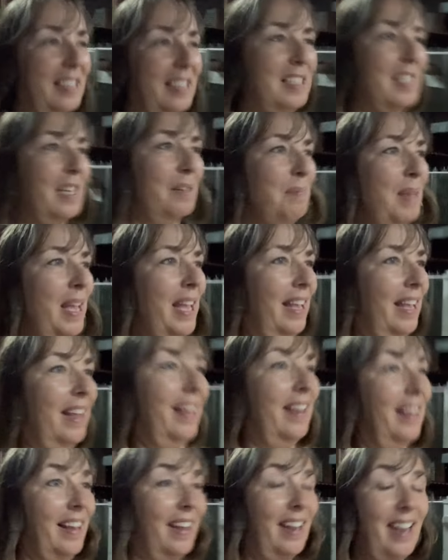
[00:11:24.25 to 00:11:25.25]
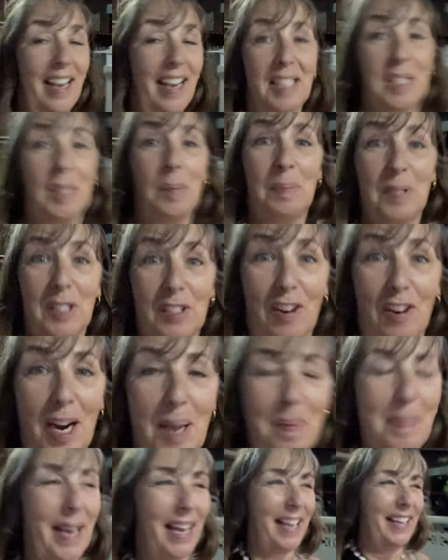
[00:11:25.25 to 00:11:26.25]
to meet a
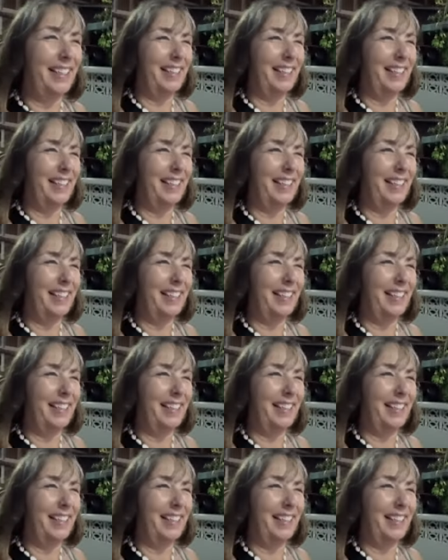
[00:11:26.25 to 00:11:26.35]
subscriber.